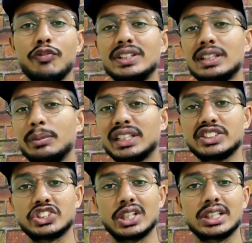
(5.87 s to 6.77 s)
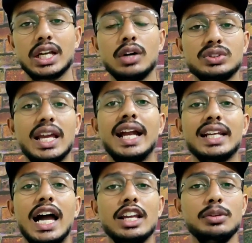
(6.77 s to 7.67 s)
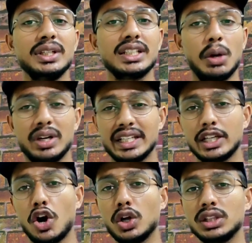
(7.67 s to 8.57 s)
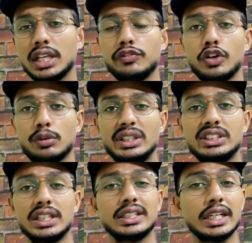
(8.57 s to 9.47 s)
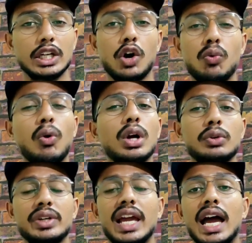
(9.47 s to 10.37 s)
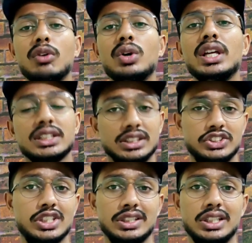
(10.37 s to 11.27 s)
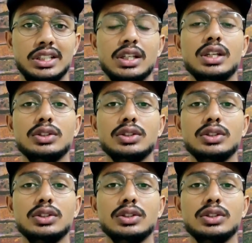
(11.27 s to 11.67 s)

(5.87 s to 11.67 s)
of a semi-constructed house and I will be covering all the information till now what we have constructed.